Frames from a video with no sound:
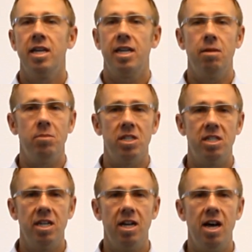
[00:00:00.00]
get them to
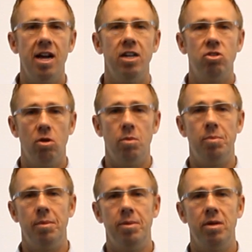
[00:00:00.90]
sit on it, show them a
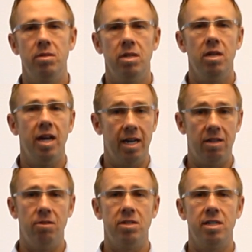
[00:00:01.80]
proposal, and
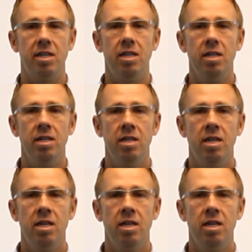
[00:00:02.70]
close the deal?